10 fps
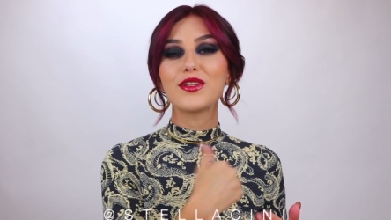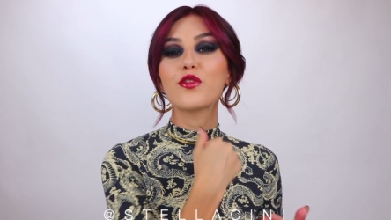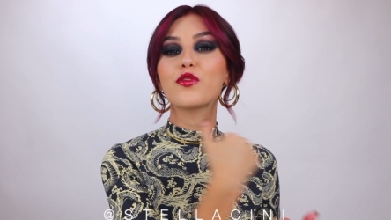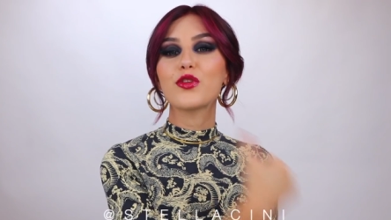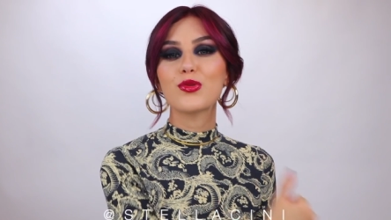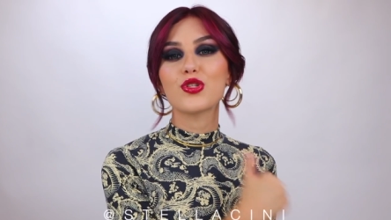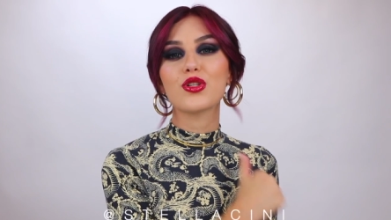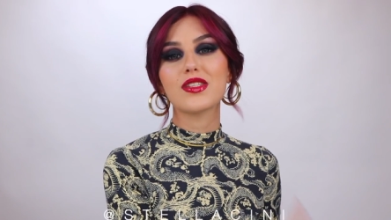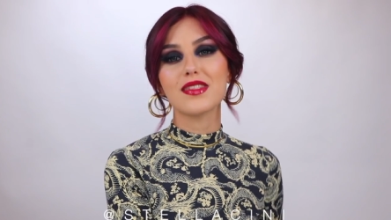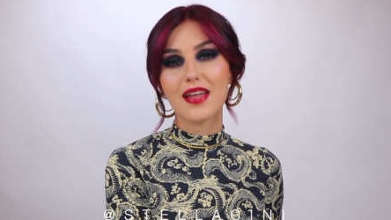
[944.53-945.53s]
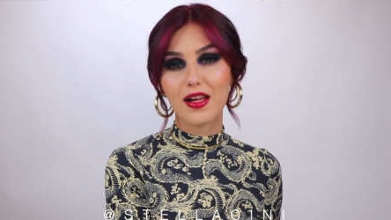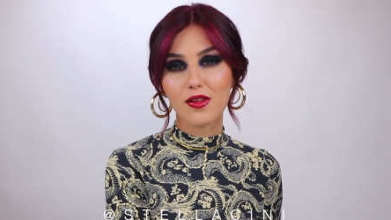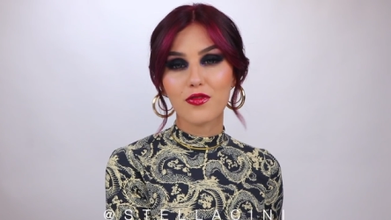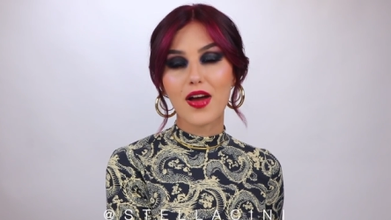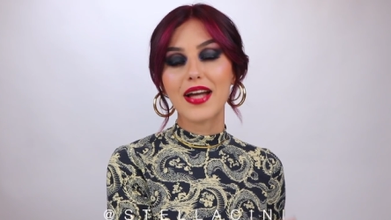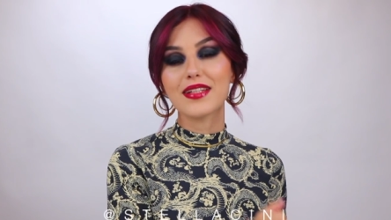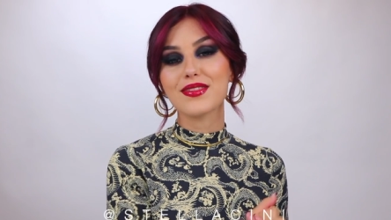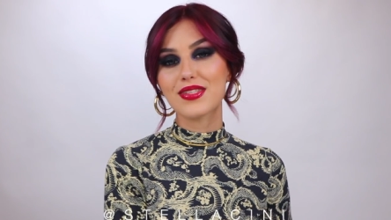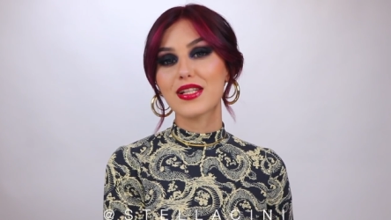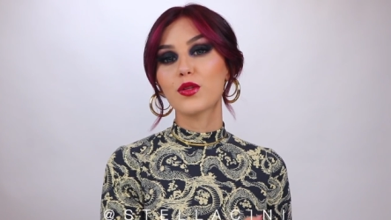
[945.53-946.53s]
your future self, I
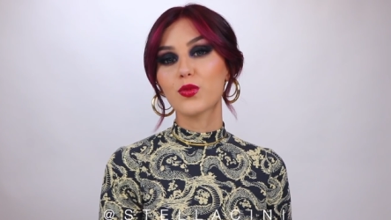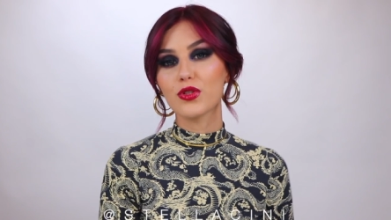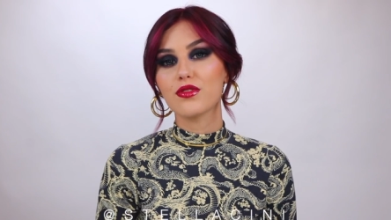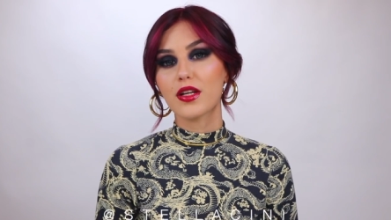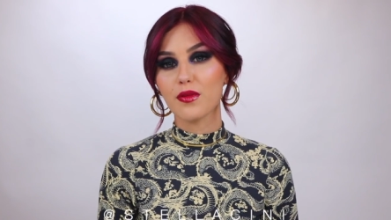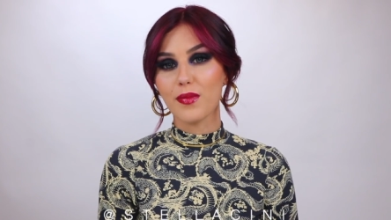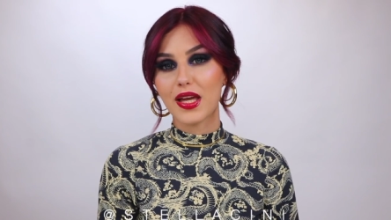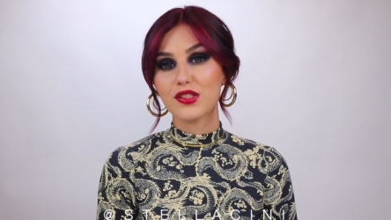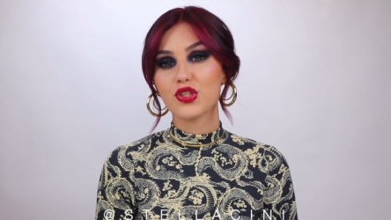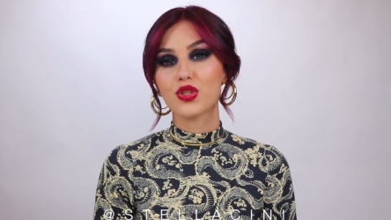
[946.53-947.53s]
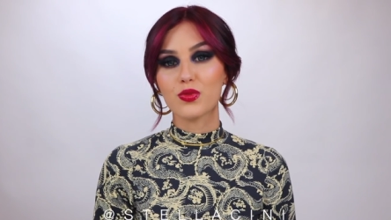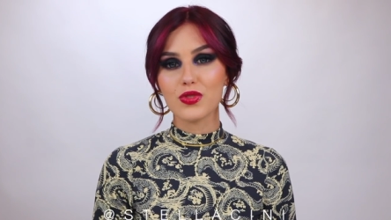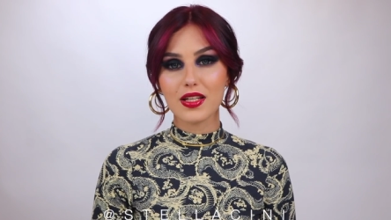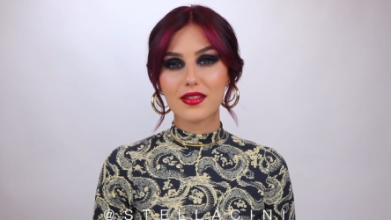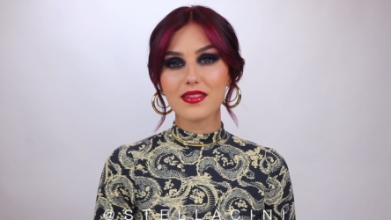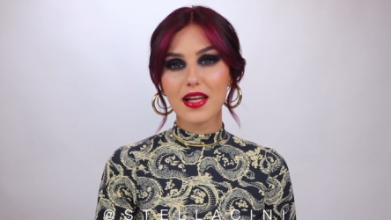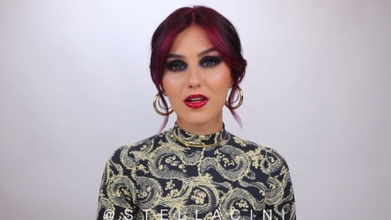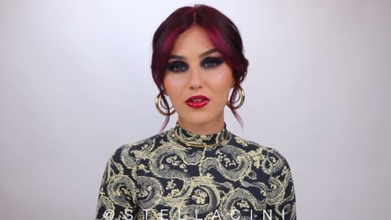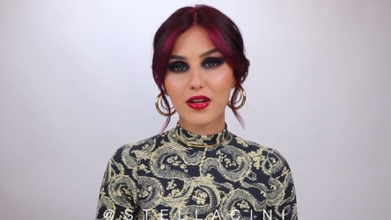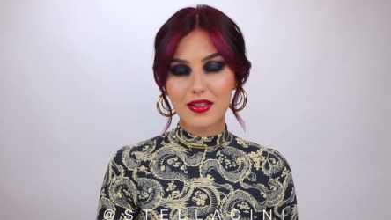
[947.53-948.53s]
still would recommend using
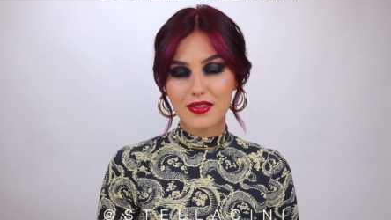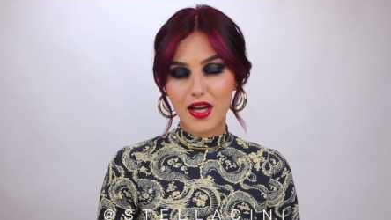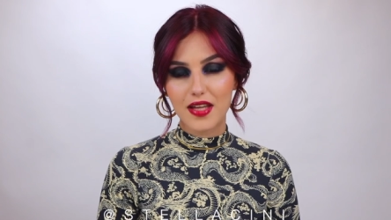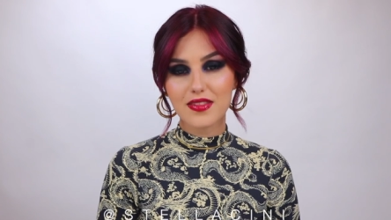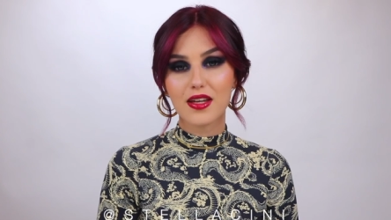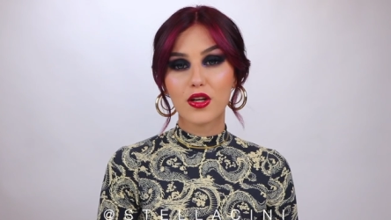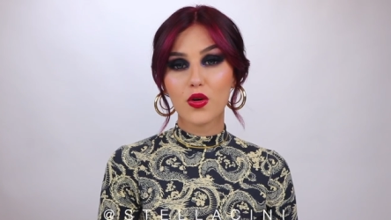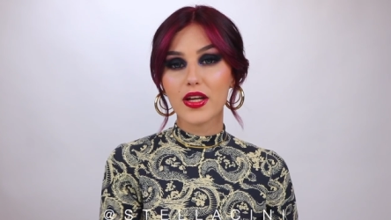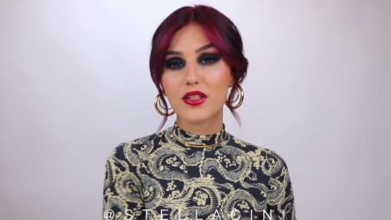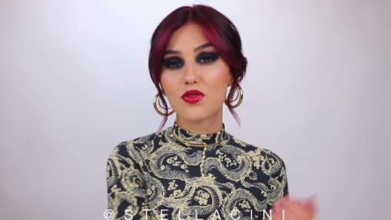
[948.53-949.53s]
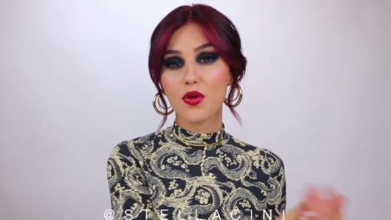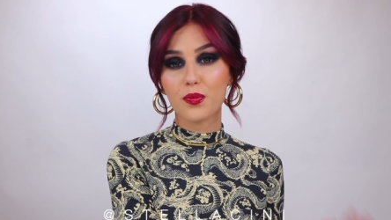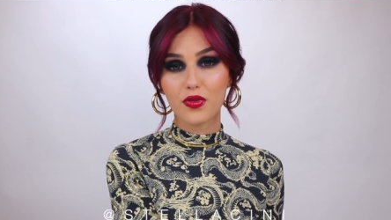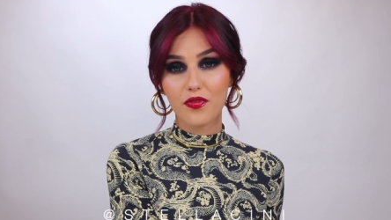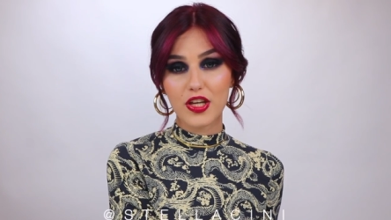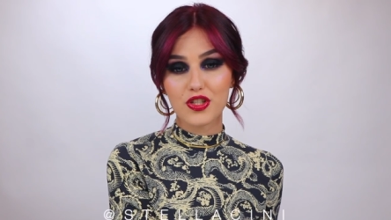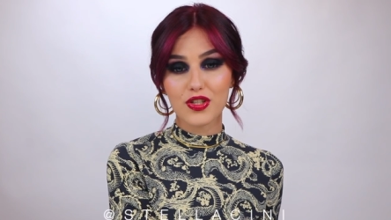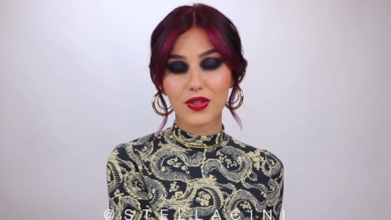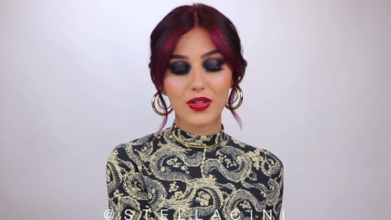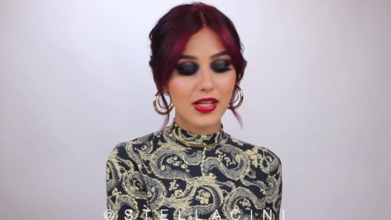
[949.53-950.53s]
salon grade dyes and going to a
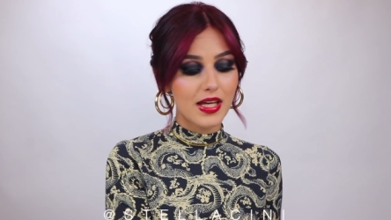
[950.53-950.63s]
professional.